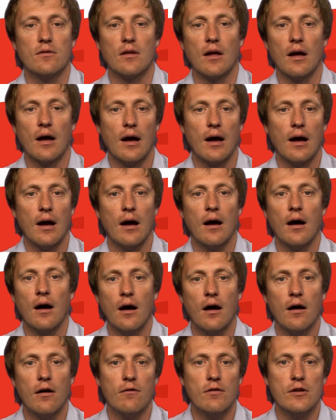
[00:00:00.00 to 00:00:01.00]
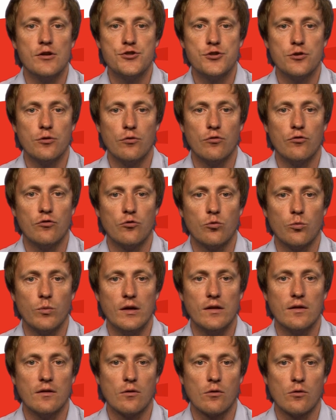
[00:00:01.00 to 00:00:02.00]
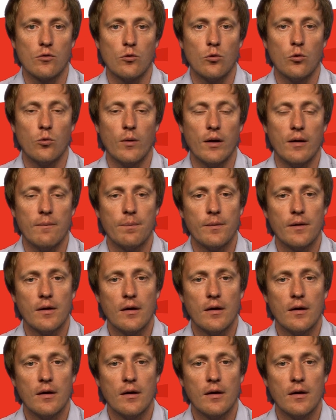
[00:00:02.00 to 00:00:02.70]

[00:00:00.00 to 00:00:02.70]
will choose Sweden or Norway,